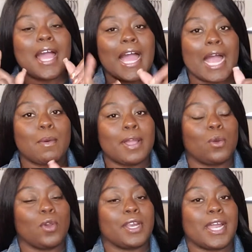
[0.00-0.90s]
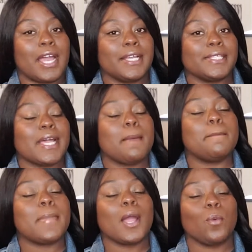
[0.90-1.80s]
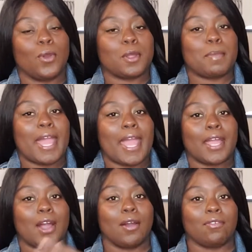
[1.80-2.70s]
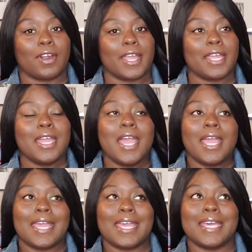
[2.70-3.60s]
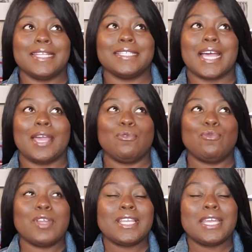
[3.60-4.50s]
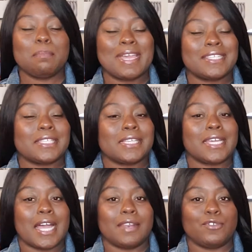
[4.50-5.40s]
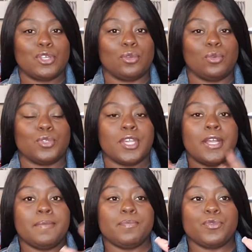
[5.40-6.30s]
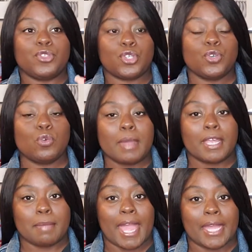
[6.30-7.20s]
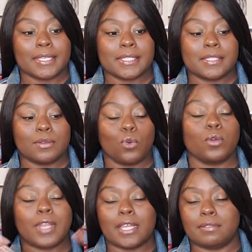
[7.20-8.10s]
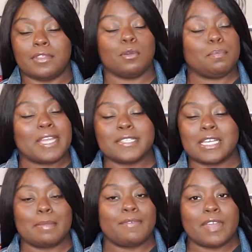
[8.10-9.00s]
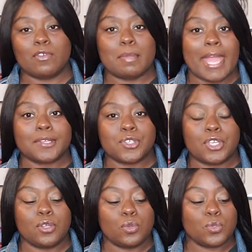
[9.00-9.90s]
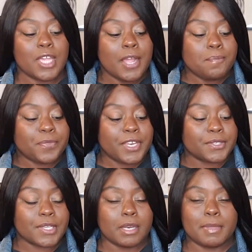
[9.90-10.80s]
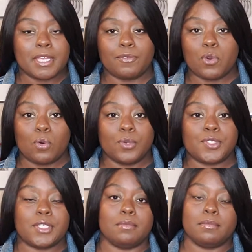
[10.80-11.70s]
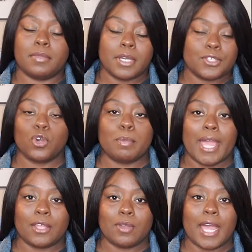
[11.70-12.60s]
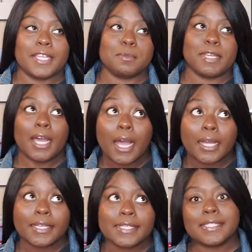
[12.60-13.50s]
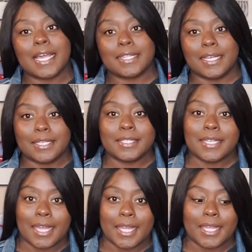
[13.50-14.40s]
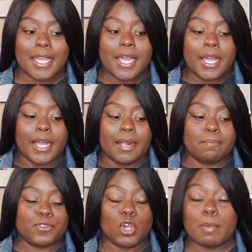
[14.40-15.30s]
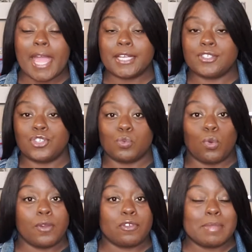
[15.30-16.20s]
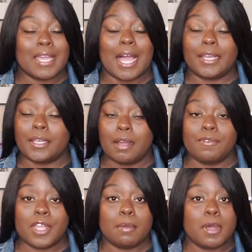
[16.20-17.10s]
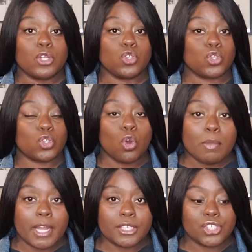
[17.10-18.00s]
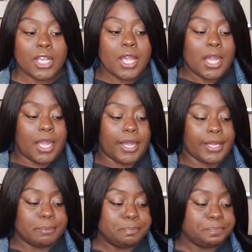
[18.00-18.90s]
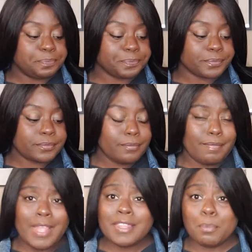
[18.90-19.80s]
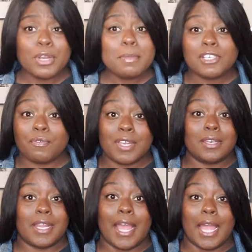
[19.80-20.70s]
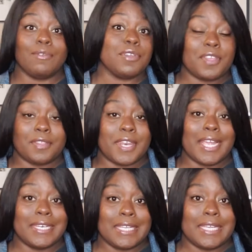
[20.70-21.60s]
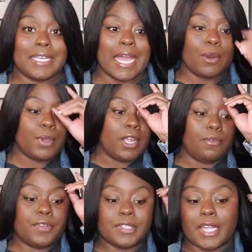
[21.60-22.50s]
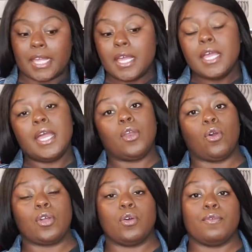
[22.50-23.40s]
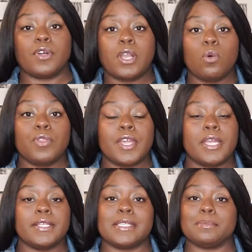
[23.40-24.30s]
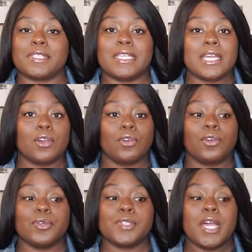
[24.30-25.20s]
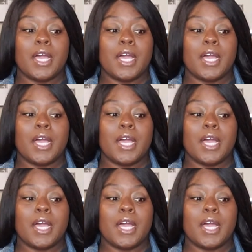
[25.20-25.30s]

how I organize my work bag. All right, and I really basically kind of use two main bags, or like they're basically my favorite bags to use, and it's going to be, of course, a tote bag, you guys, because at the end of the day, um, tote bags just work for me. I love them so much. Um, they pretty much fit everything that I need. I don't care if it's like an article of clothing, some sneakers,